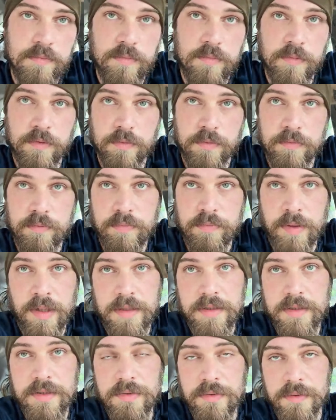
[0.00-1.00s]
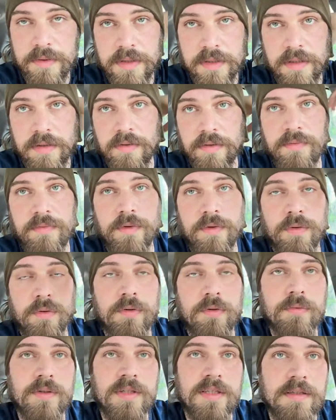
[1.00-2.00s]
or Pauly Shore is going to go
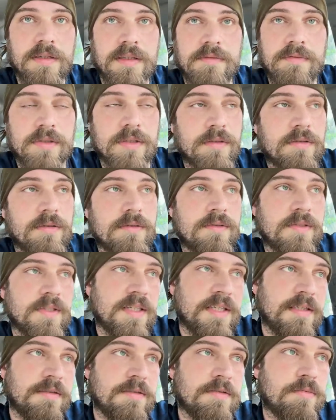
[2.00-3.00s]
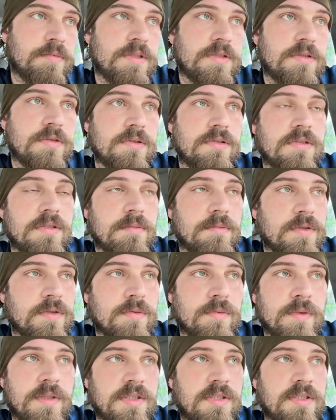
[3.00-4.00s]
forward with it, even though it's against Richard
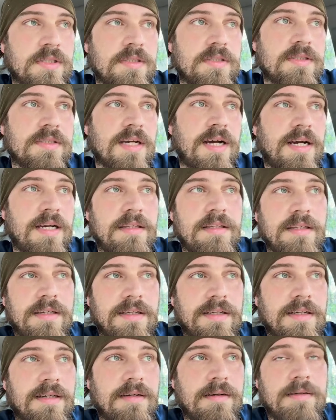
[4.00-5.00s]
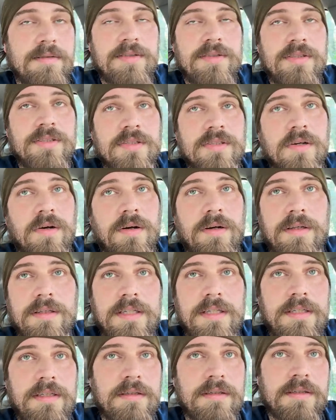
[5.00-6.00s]
Simmons' wishes. I think just
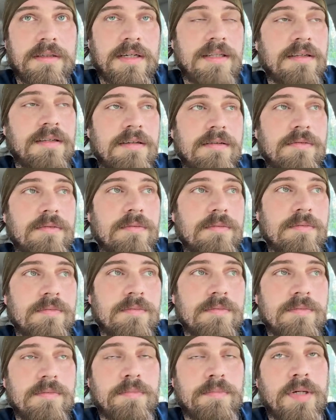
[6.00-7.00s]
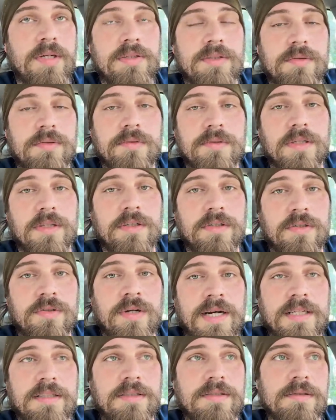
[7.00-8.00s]
calling it, I think Pauly Shore is going to
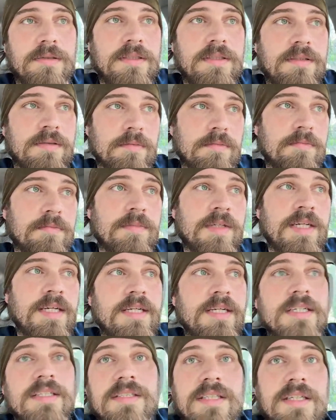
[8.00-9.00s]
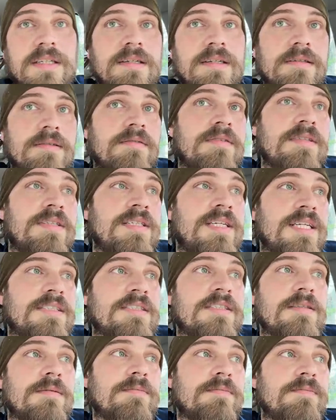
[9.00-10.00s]
try to do it to
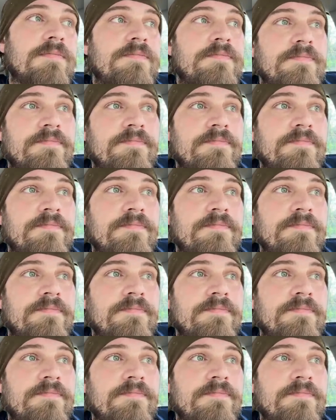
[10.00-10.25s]
get some